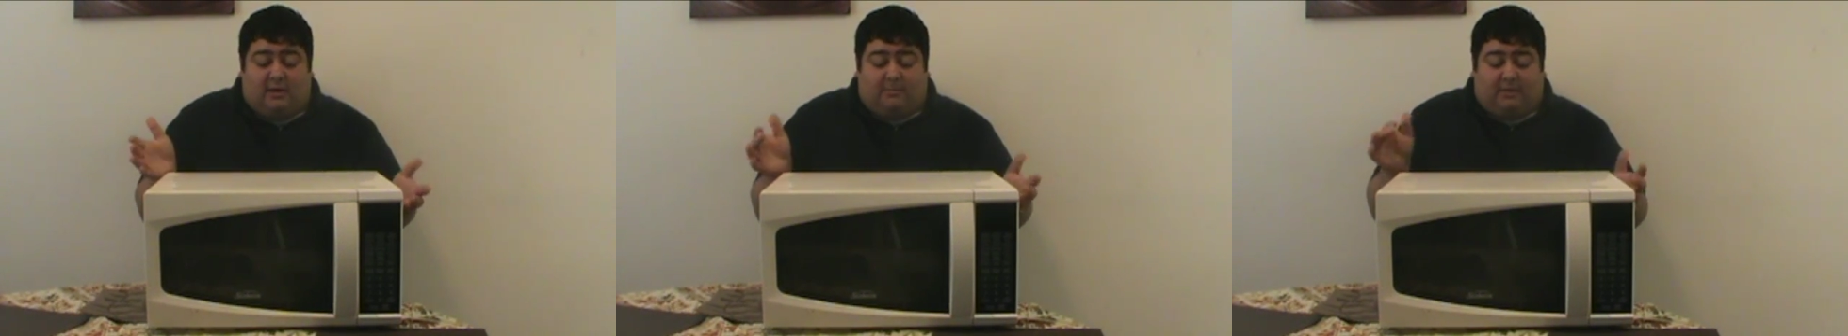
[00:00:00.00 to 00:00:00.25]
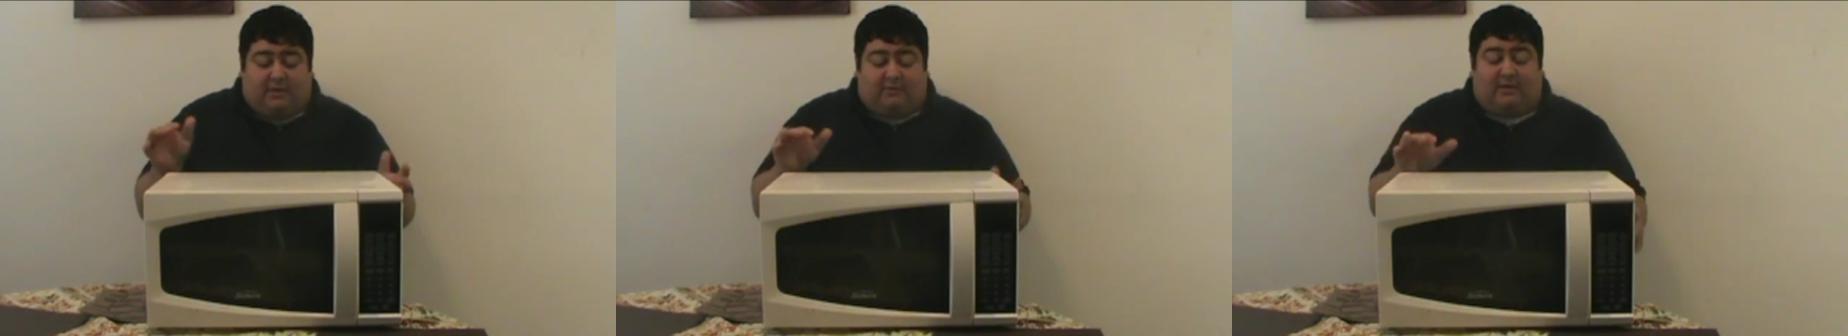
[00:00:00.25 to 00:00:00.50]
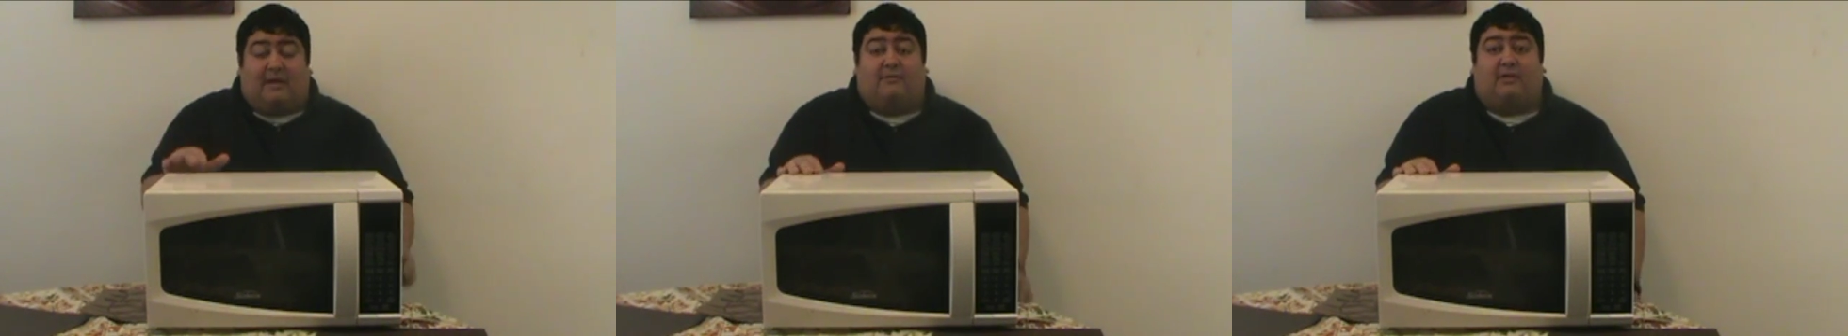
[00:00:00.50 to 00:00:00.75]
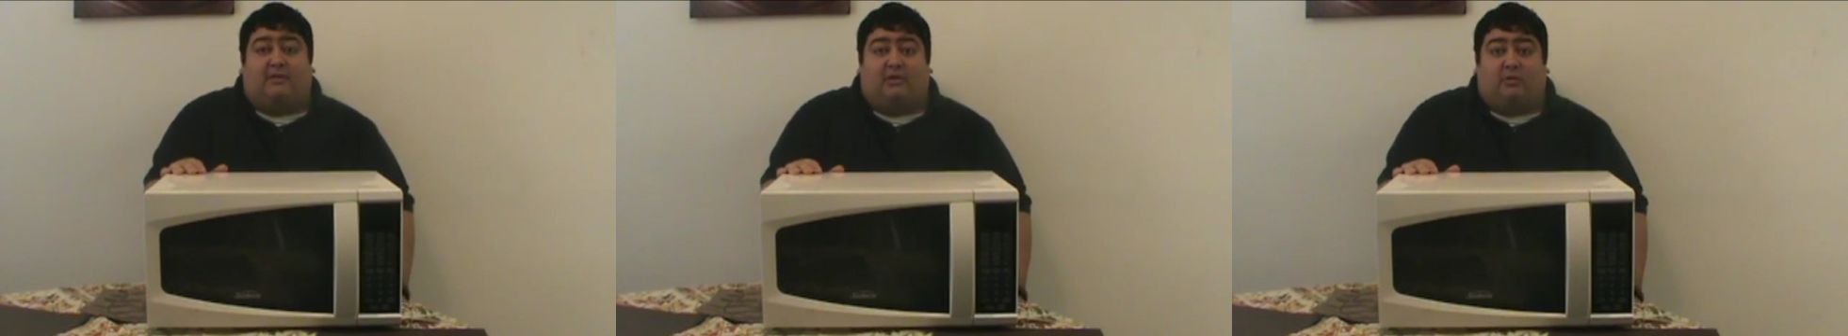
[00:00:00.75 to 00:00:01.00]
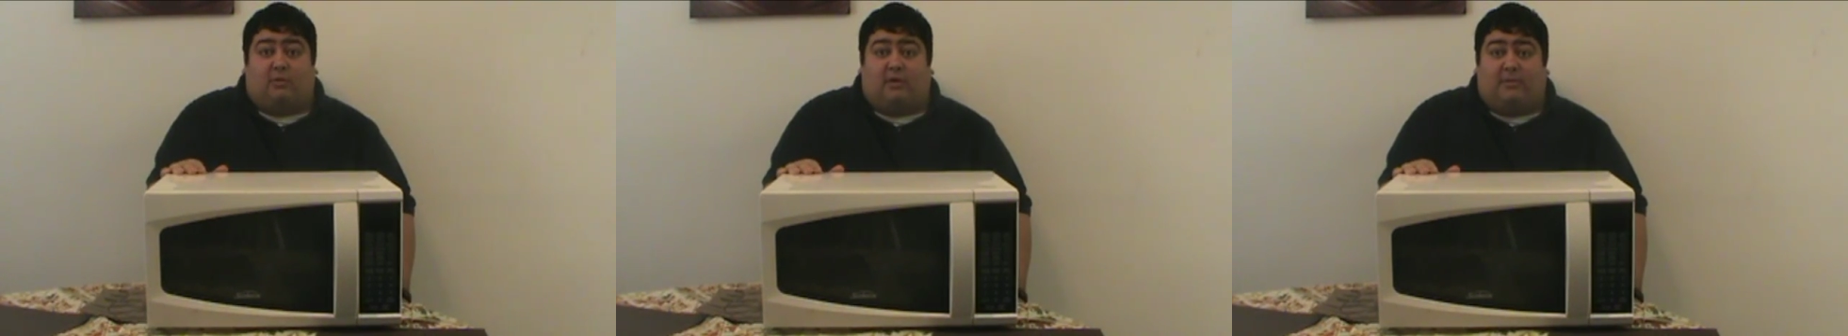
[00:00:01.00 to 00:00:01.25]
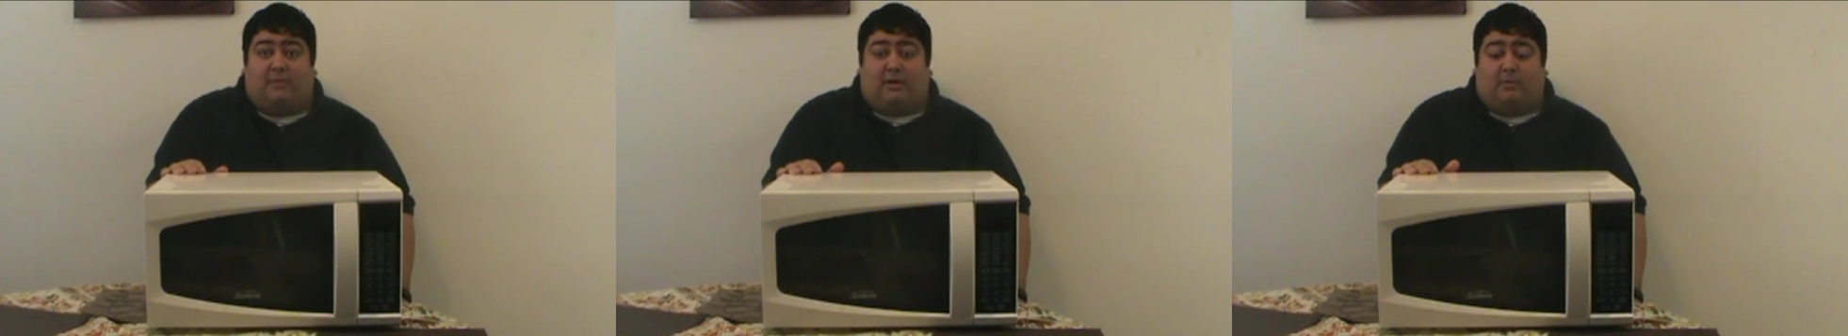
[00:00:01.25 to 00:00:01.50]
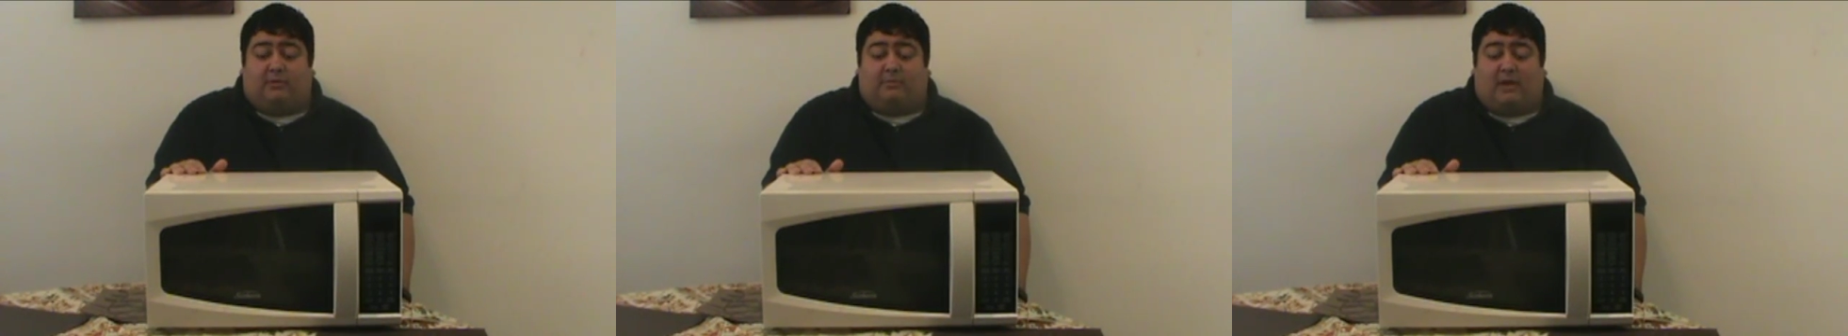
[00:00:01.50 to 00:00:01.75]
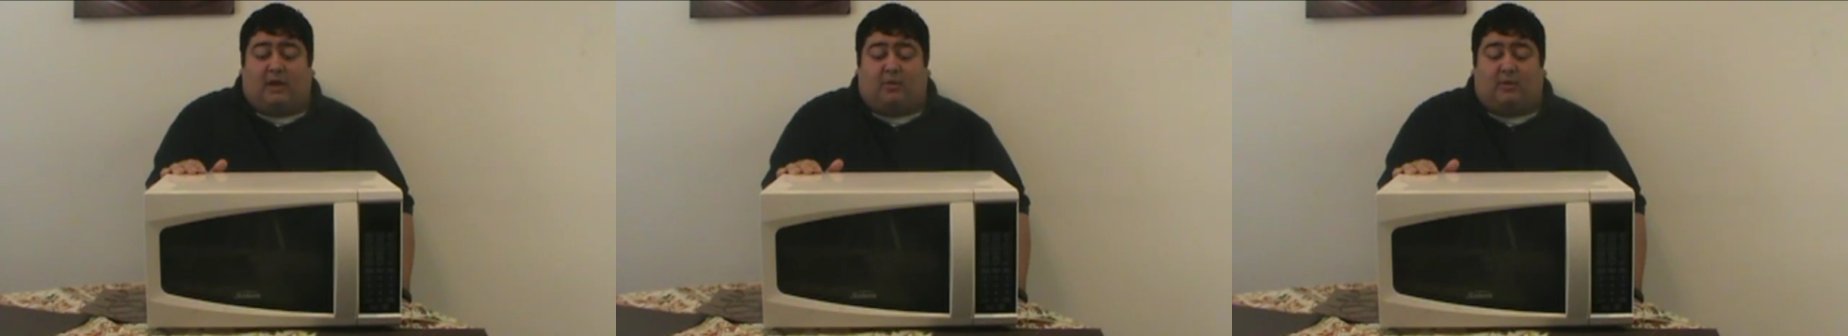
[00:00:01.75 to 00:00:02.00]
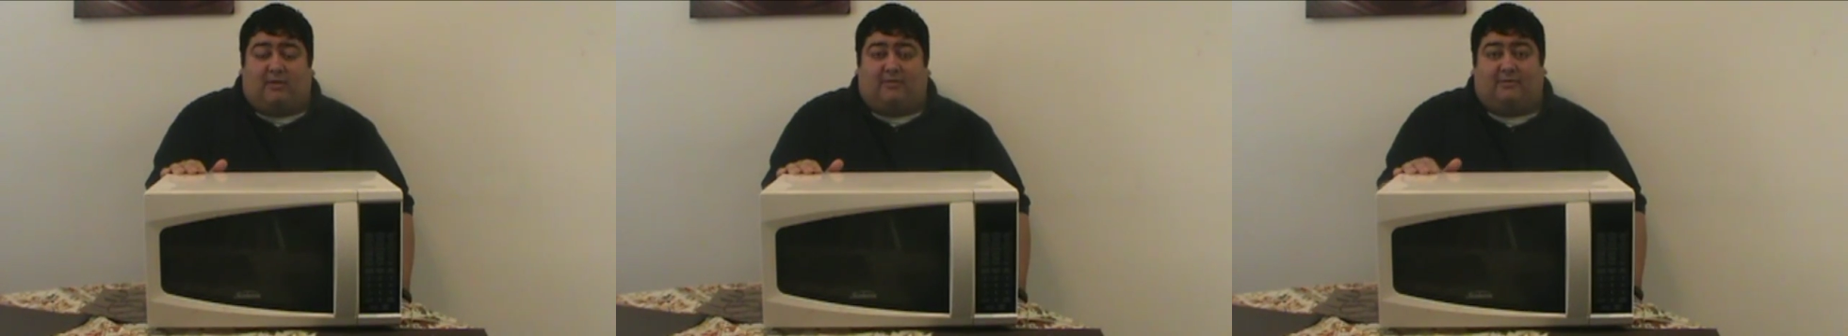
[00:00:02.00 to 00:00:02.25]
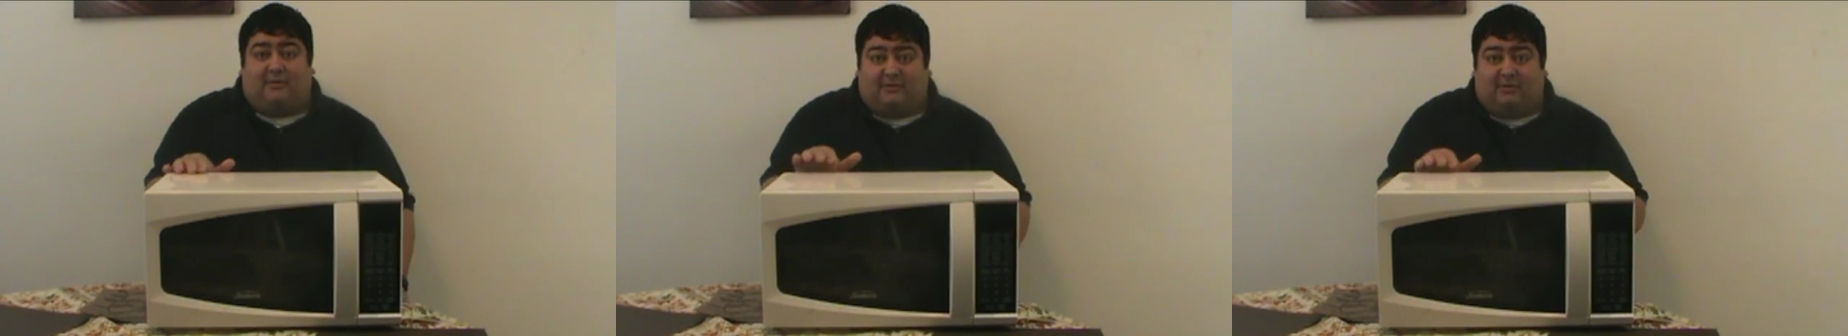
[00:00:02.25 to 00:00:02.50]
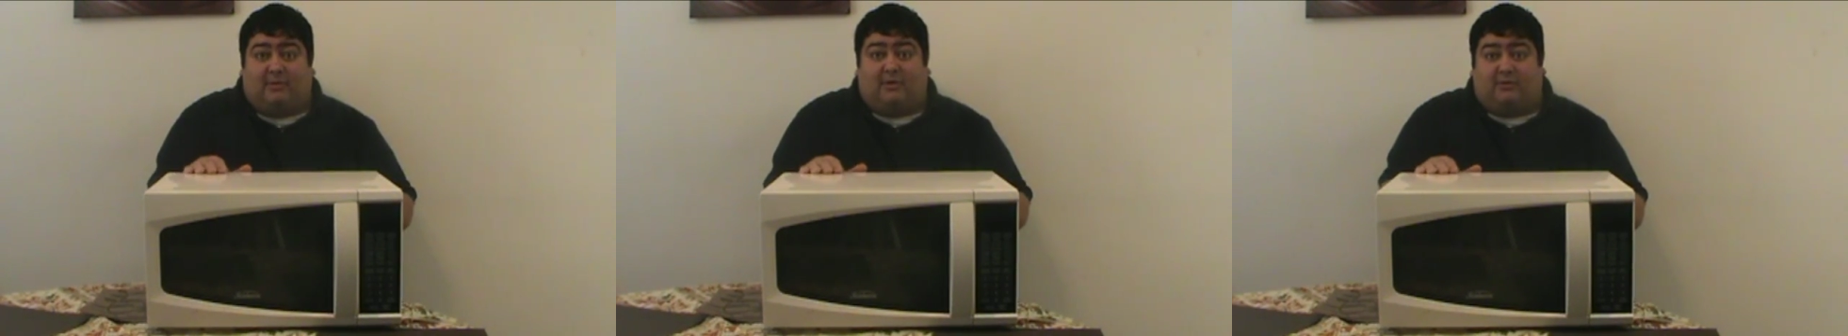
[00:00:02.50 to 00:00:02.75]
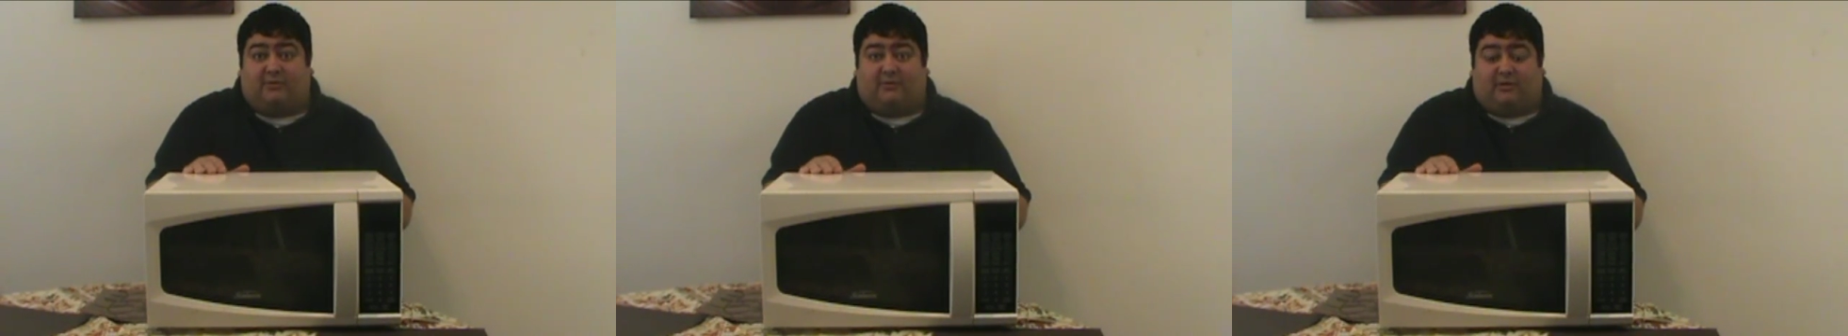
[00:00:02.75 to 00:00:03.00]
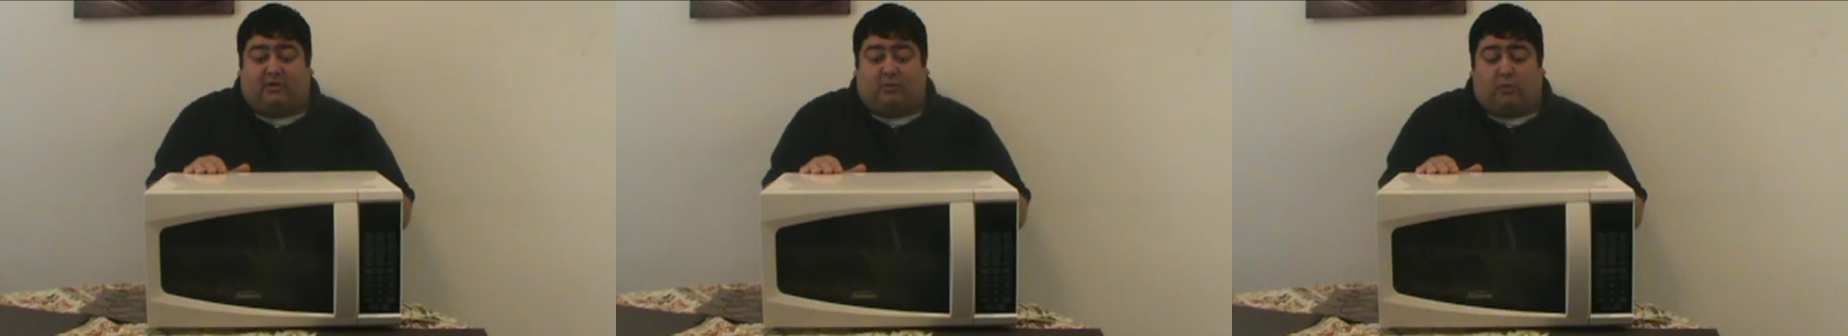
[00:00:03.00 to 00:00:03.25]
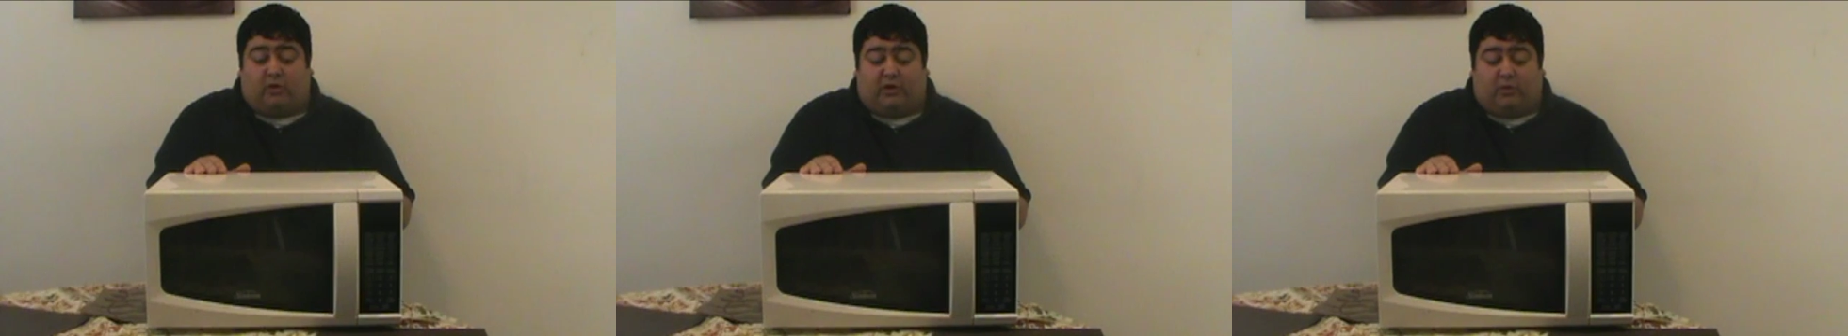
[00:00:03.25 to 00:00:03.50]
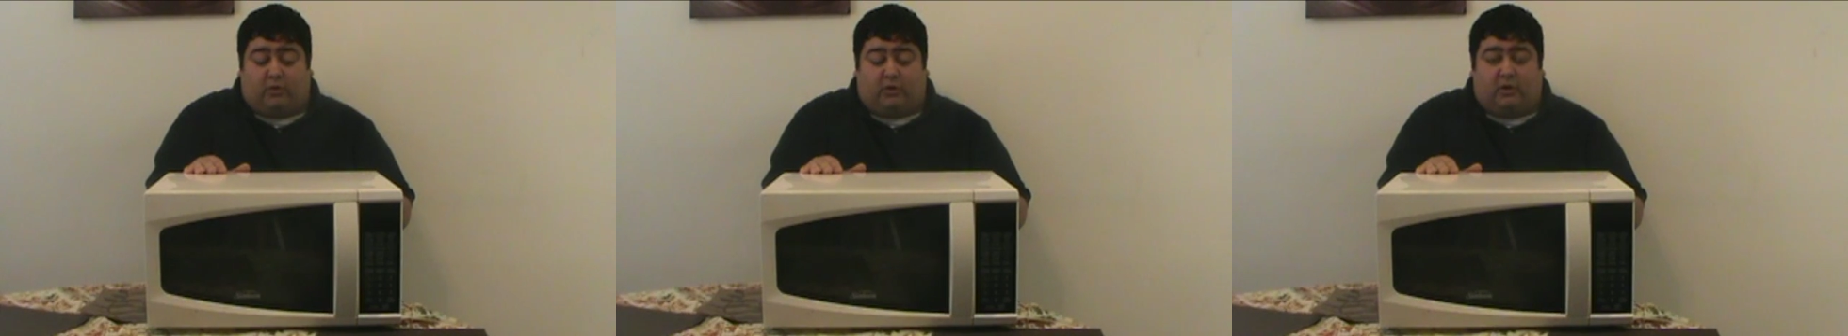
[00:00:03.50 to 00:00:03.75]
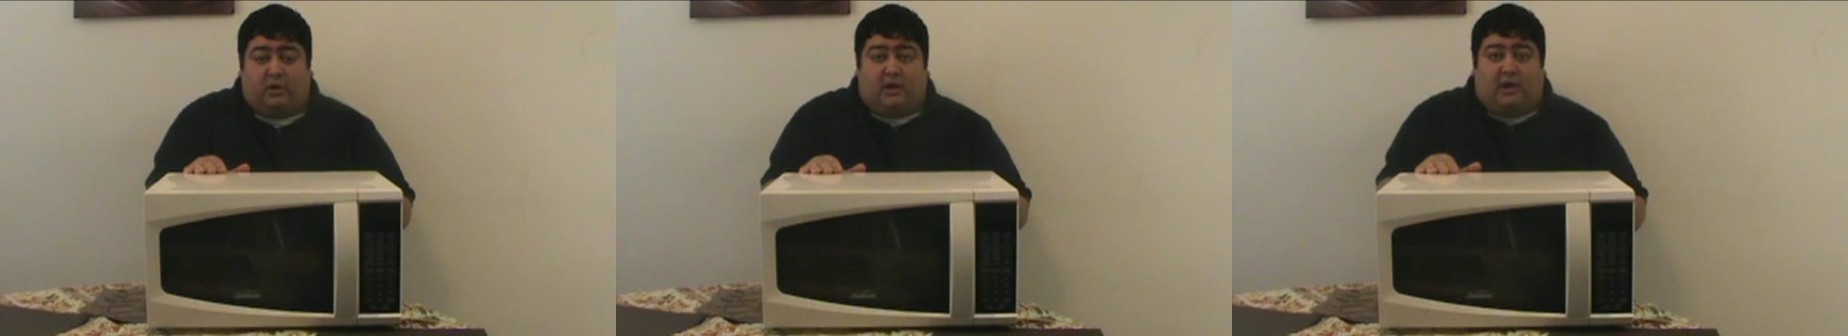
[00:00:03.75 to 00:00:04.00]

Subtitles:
but you really have nothing to worry about with microwaves, assuming yours is in good working order.